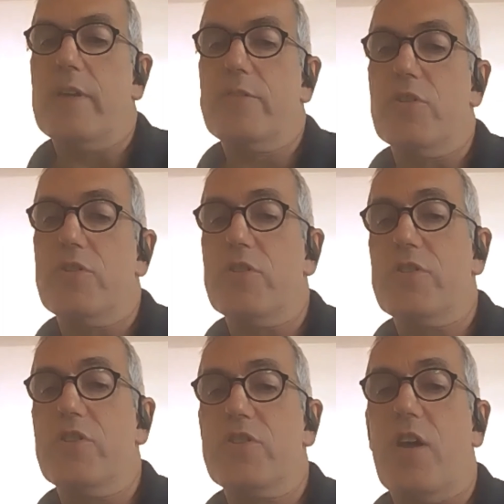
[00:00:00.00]

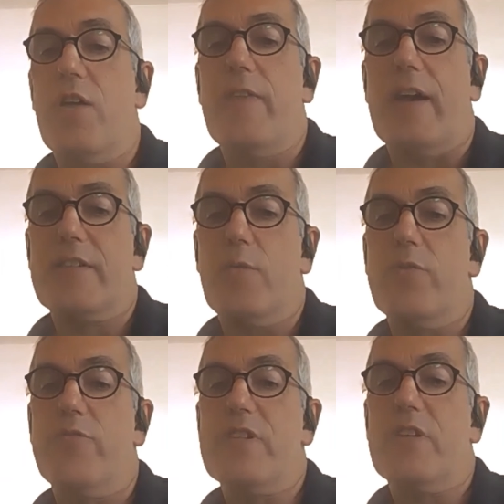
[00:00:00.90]
just on that, so
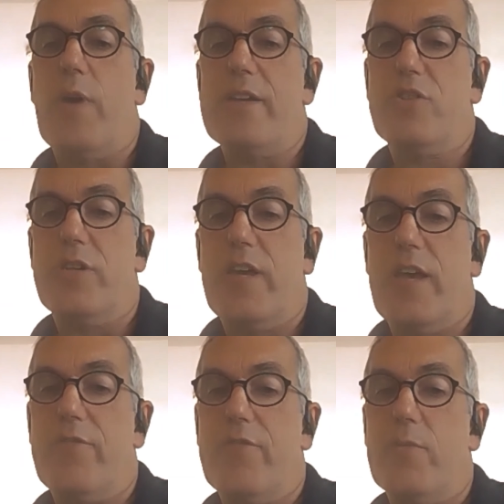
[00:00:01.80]
there is a question
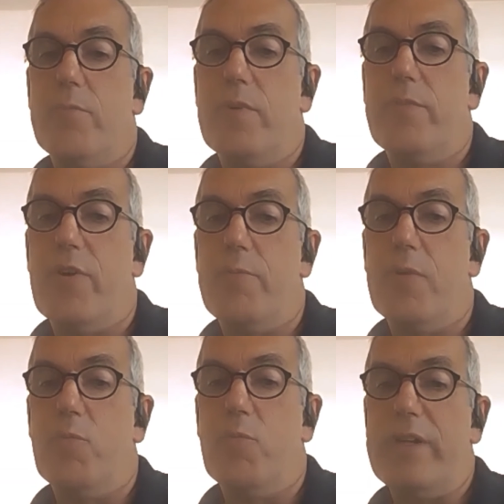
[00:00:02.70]
here from
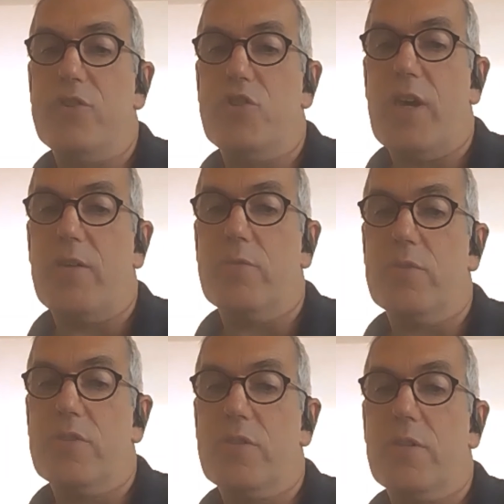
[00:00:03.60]
Wyn Jones.